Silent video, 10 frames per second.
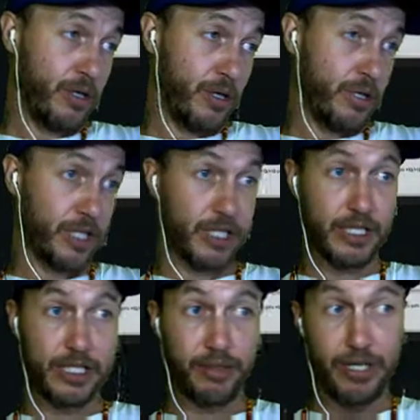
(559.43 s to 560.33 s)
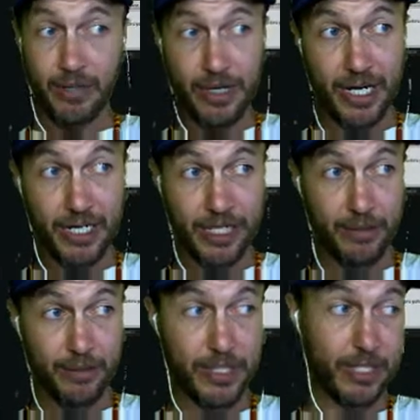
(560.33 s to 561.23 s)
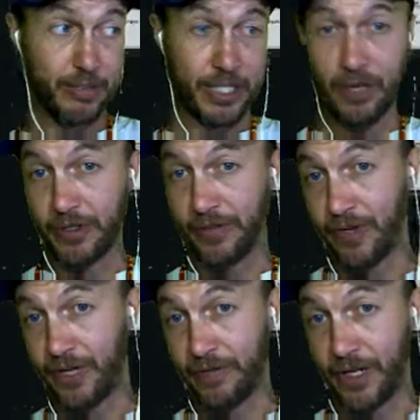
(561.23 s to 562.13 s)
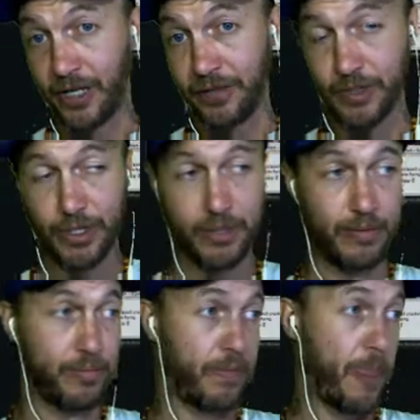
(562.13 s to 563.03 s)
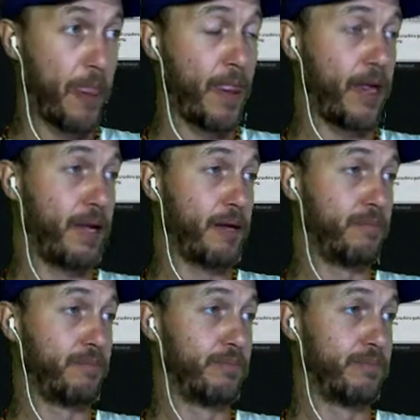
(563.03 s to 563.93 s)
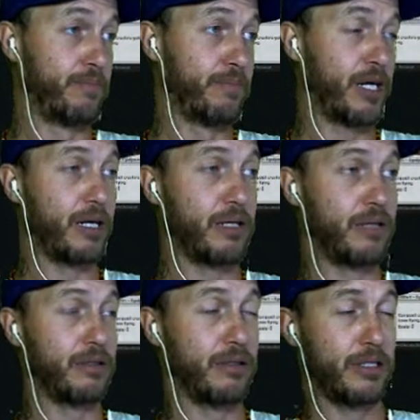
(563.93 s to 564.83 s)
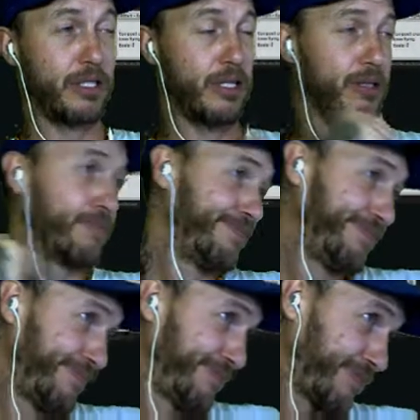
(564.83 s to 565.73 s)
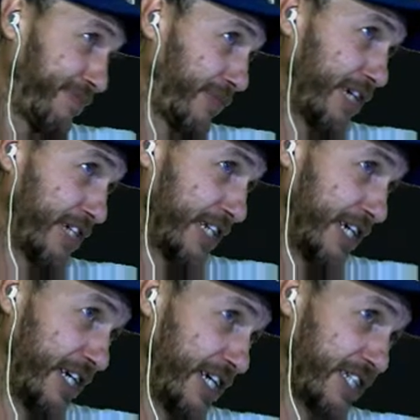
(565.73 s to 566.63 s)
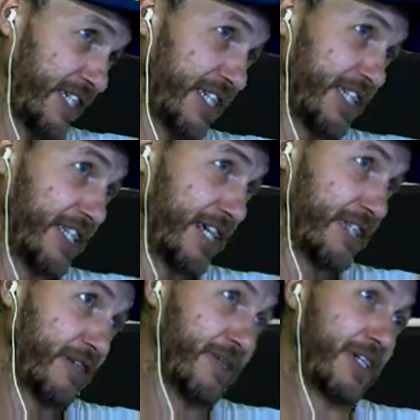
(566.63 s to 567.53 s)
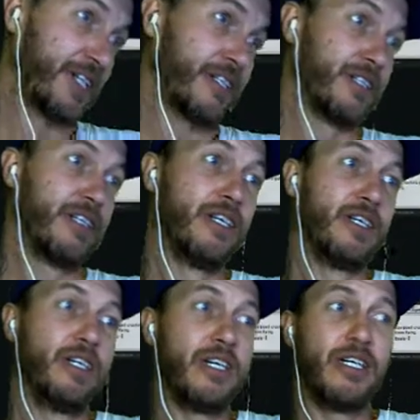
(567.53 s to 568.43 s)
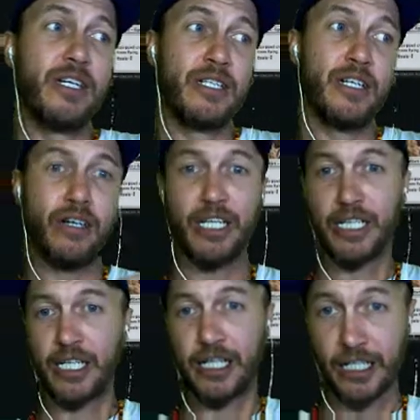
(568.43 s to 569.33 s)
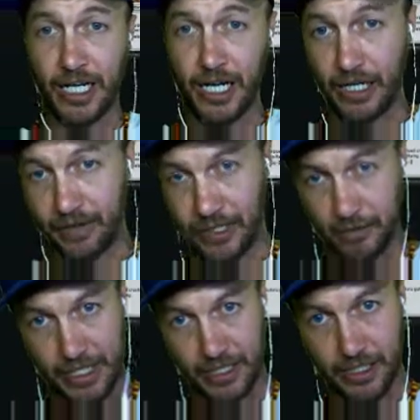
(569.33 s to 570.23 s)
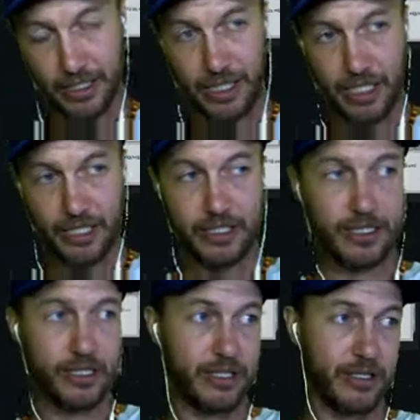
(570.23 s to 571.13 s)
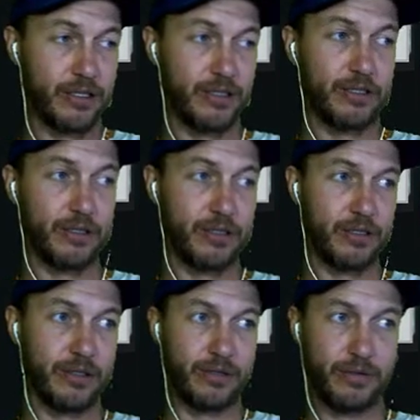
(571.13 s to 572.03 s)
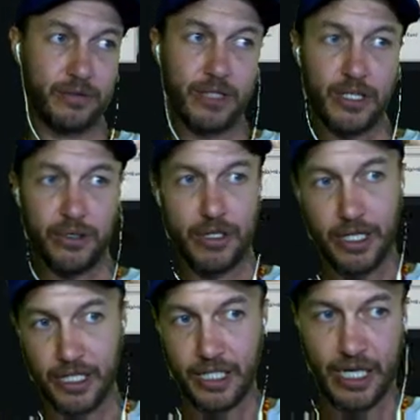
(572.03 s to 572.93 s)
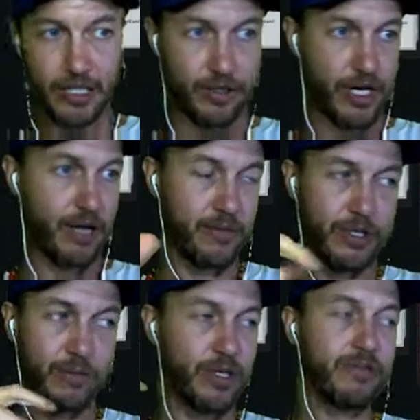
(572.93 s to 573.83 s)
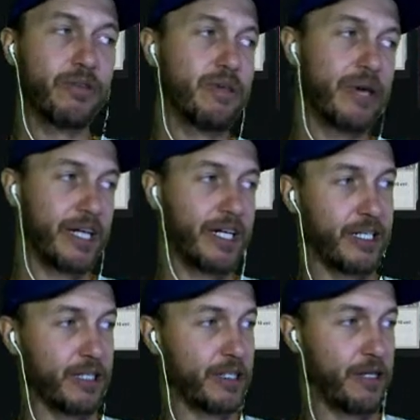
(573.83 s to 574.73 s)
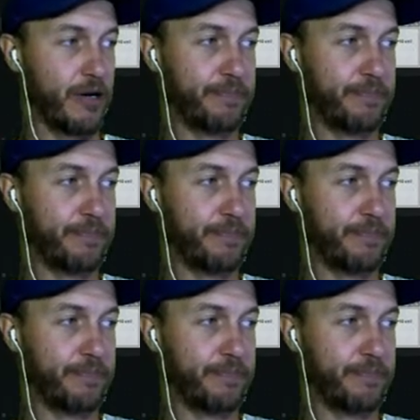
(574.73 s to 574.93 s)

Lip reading: You can Skilled Animator him and he becomes a 5/5 as well. But, realistically he's just in there so we can go and get another card if it's about to die, or, another tank or a hammer or whatever we may need at the time.